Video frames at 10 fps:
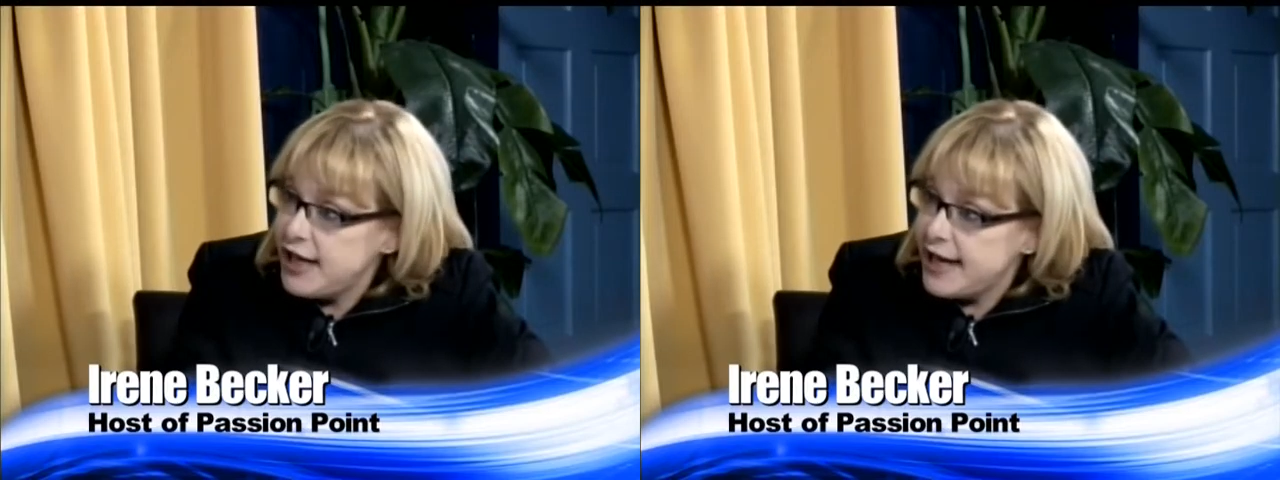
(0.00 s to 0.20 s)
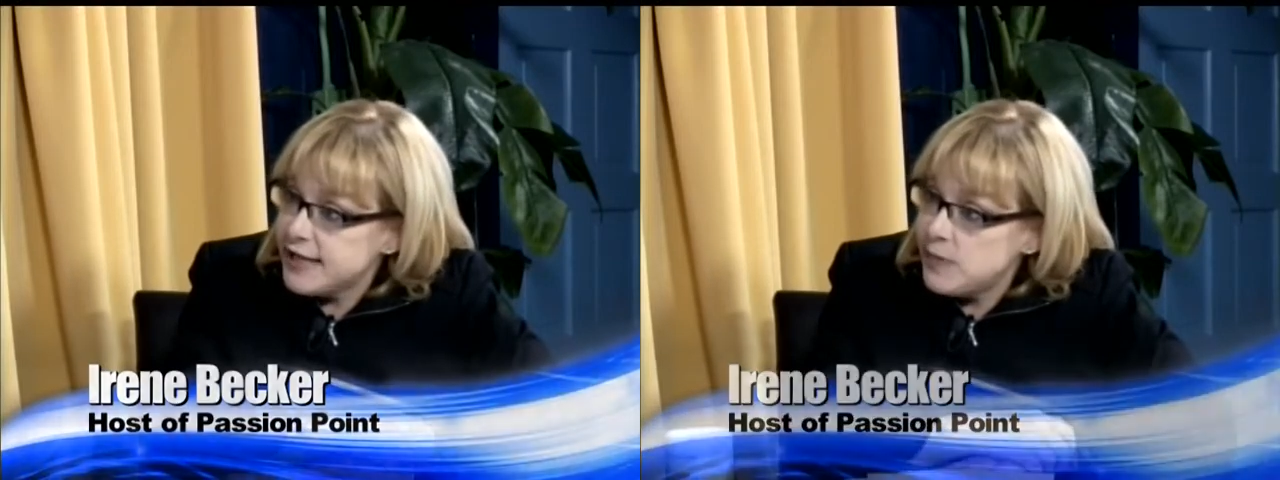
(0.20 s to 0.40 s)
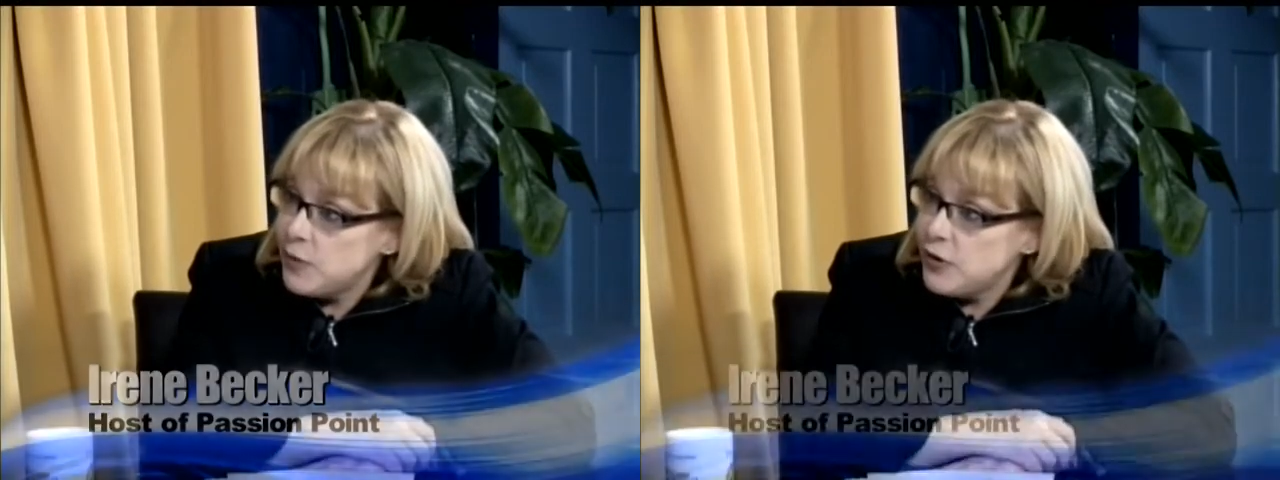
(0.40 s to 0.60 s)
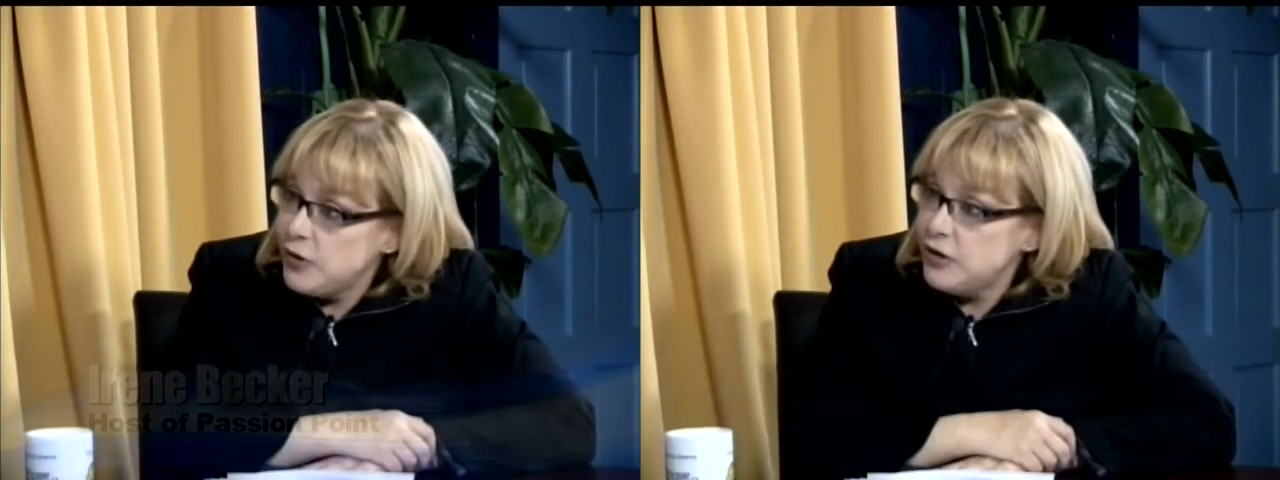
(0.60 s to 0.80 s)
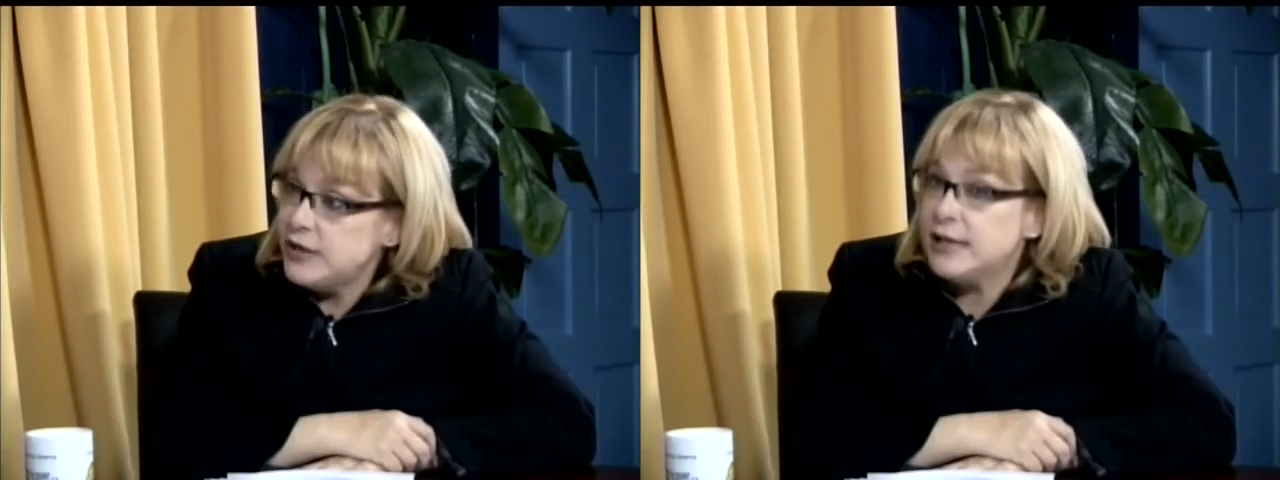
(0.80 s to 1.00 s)

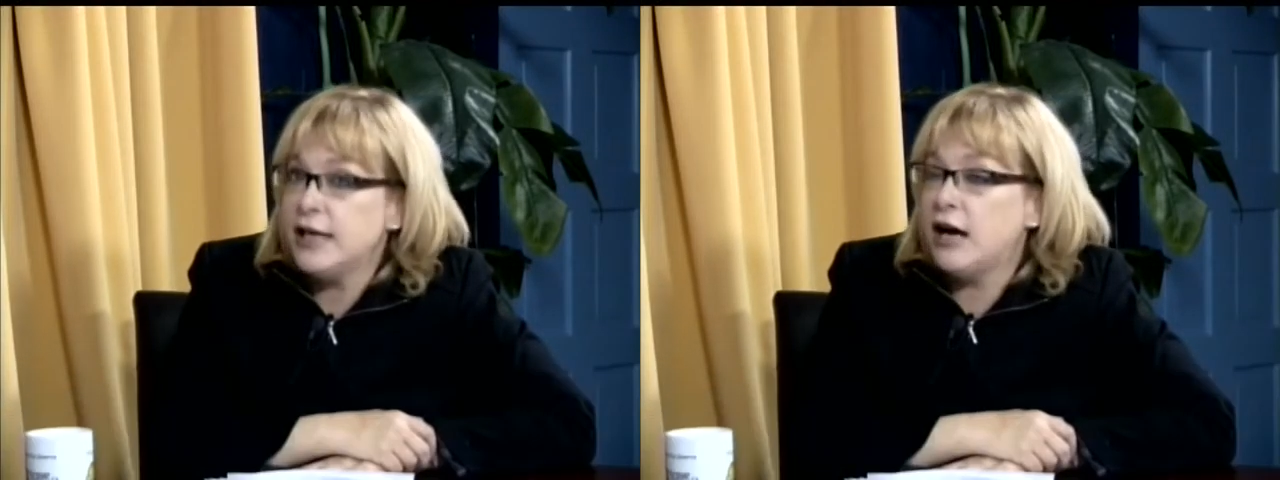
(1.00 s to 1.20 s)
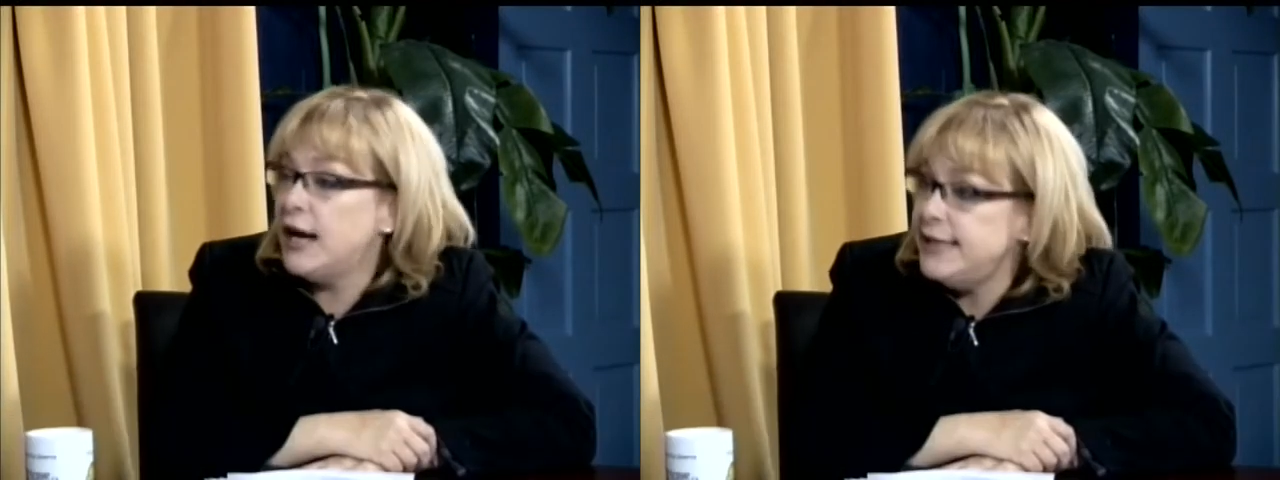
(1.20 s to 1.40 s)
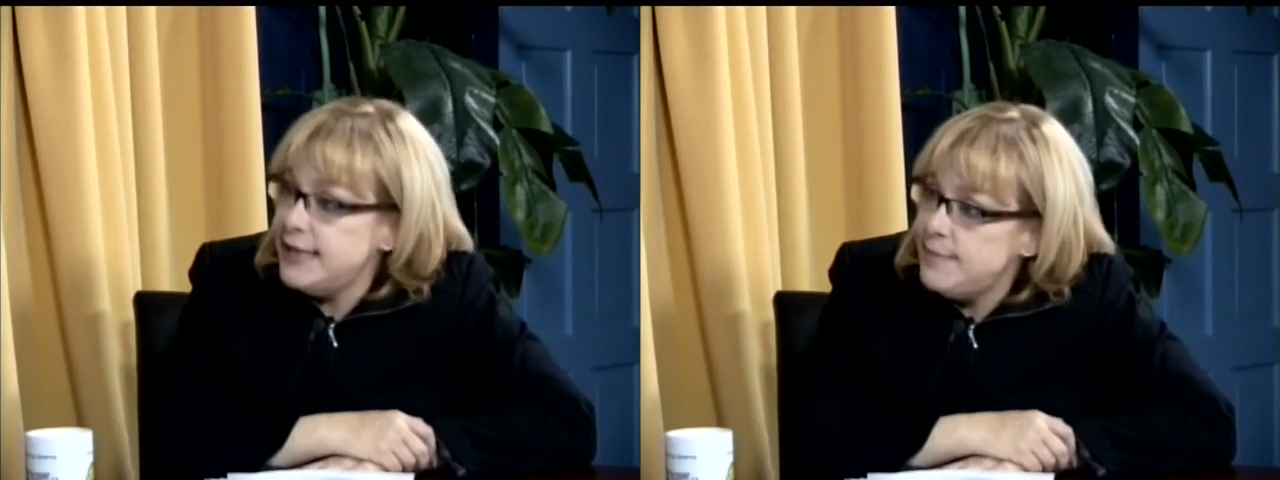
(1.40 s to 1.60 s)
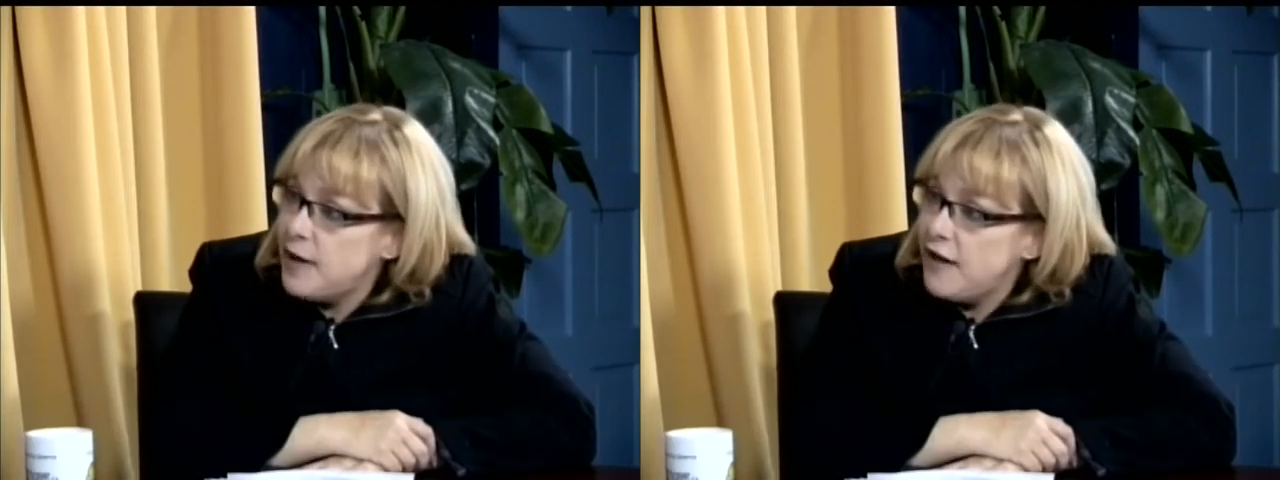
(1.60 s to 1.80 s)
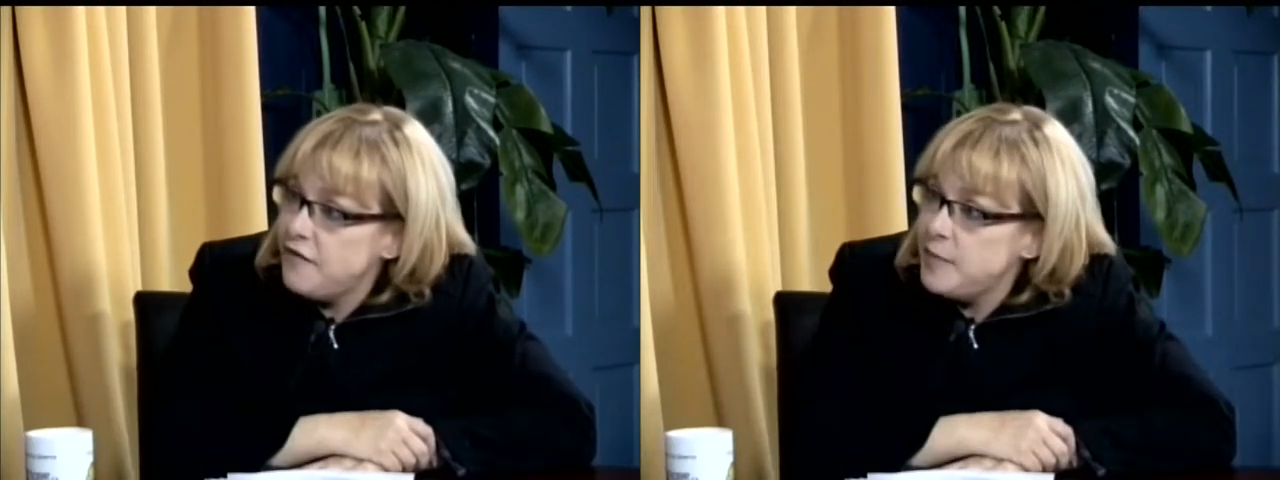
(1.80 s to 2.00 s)
expert, an IT buff,